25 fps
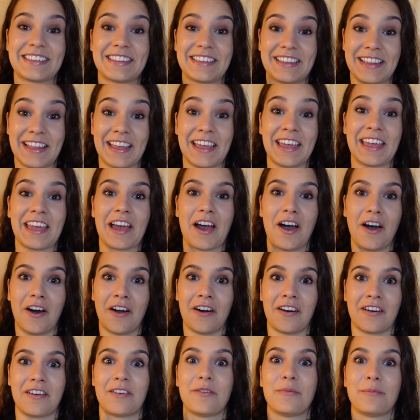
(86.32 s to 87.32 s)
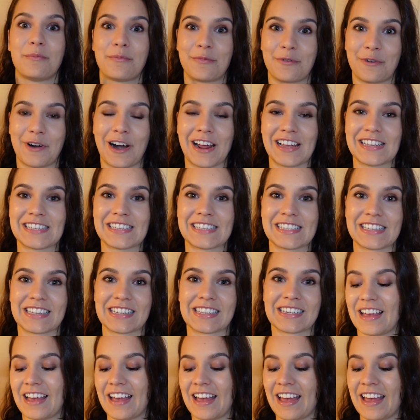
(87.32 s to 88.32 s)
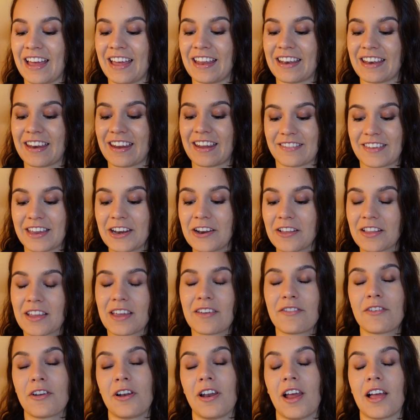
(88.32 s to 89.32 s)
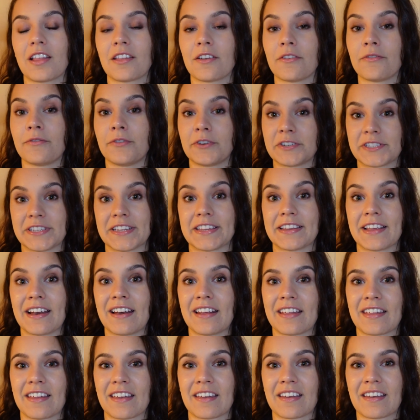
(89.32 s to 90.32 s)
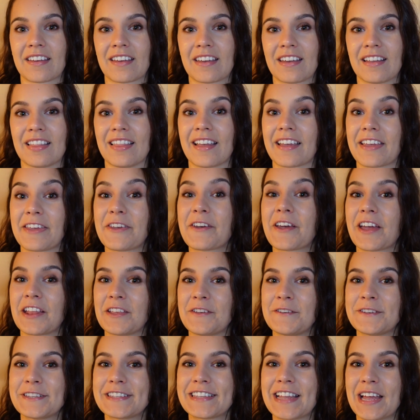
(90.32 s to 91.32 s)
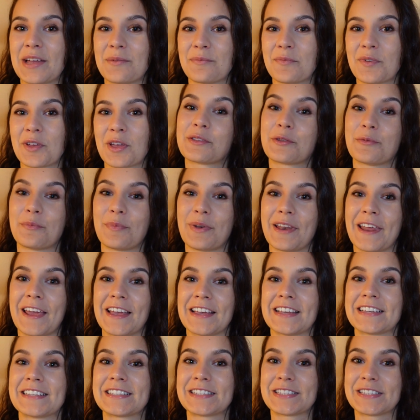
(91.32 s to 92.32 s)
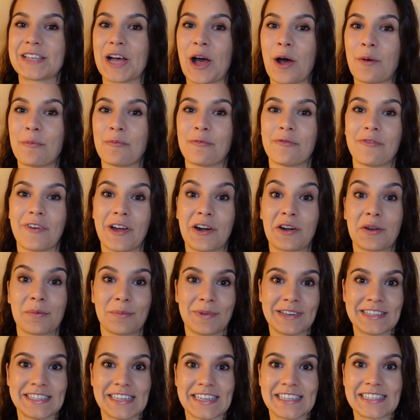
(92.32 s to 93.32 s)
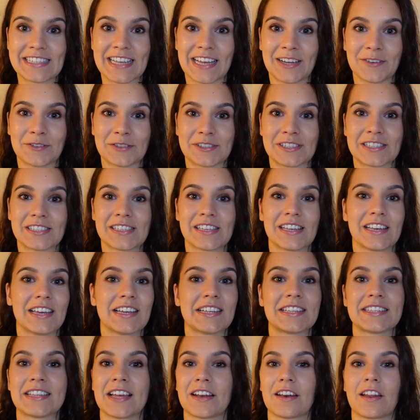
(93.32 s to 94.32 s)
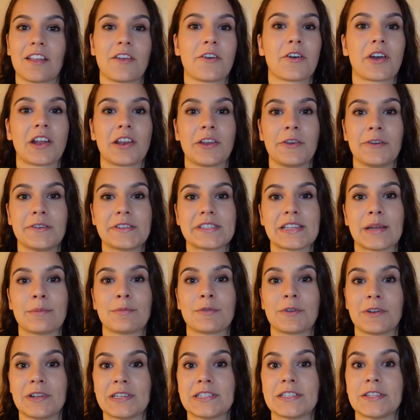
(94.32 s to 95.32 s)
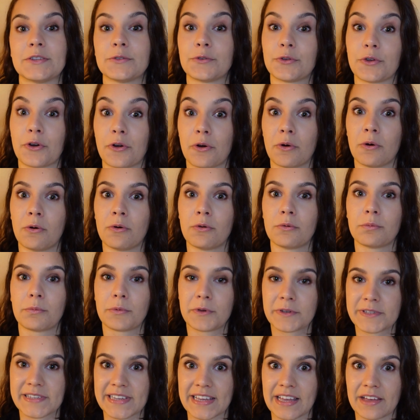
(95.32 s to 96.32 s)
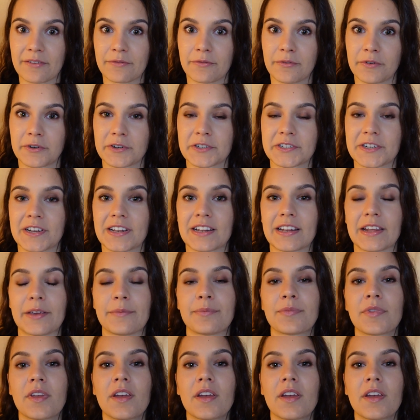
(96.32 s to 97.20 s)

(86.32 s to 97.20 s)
they are pricey. And they don't give you a lot of versatility. Like, you can use them to play some very basic sounds. It's not that you can use them to listen to your own music, unfortunately.